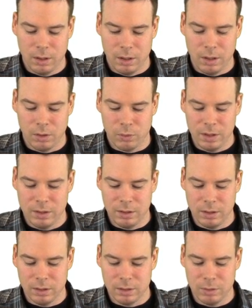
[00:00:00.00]
And the reason
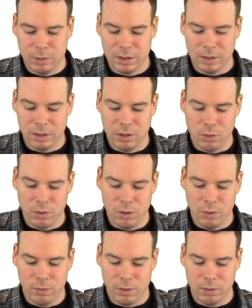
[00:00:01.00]
is, is because I don't
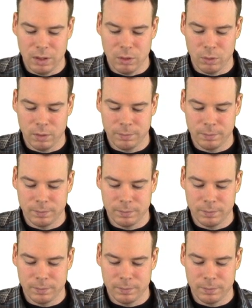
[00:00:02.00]
know if they're equal.